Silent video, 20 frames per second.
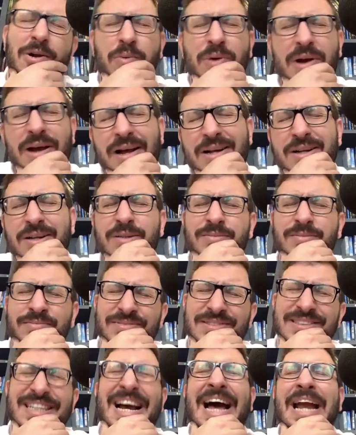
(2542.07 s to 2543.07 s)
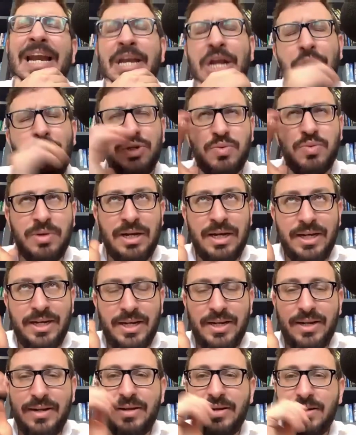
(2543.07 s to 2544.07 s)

well, God knows what I need.